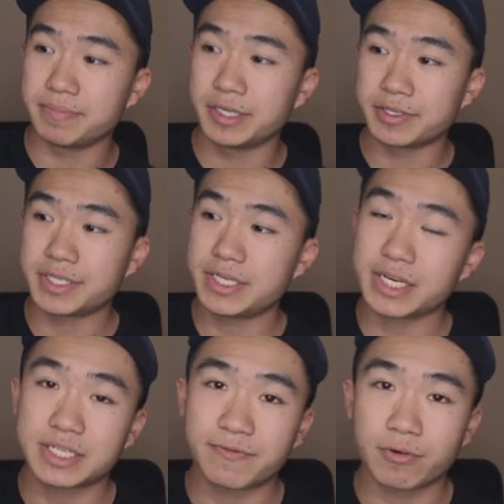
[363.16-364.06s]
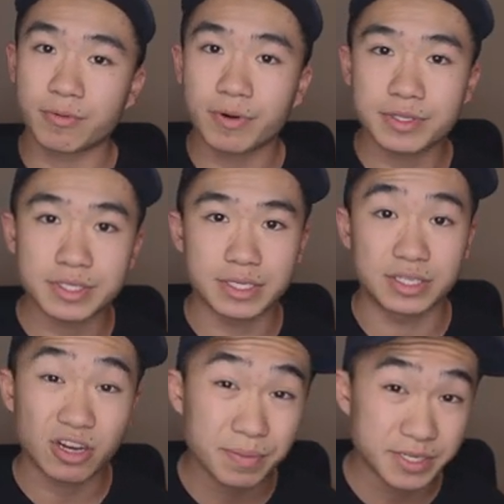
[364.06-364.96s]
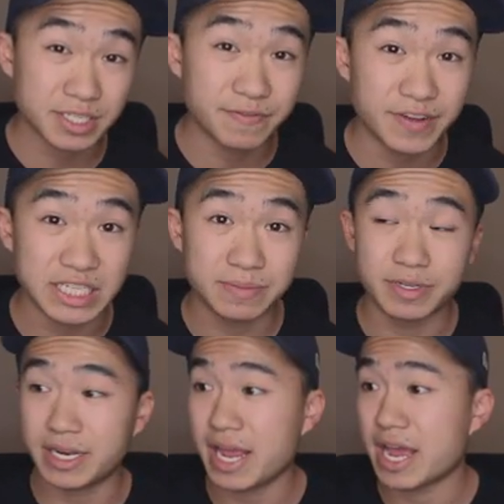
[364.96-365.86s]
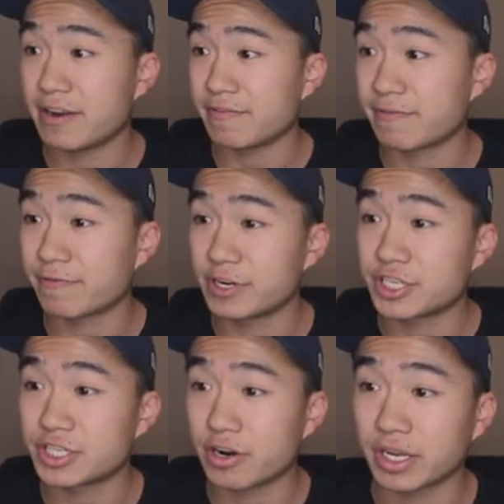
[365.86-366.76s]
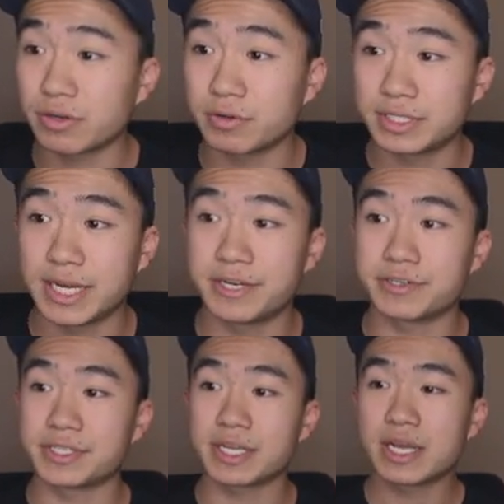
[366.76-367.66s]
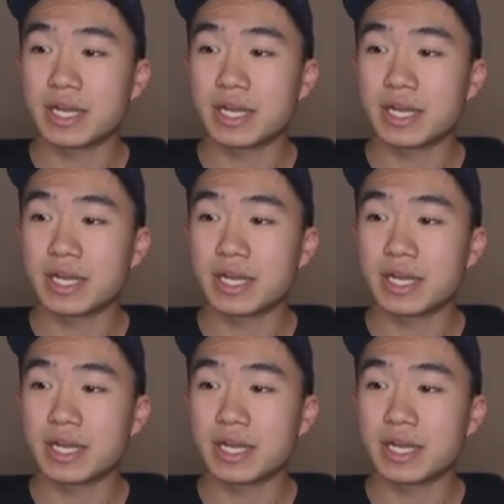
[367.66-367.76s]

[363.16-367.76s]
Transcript: middle six forwards and top six defensemen and fringe starting goaltenders.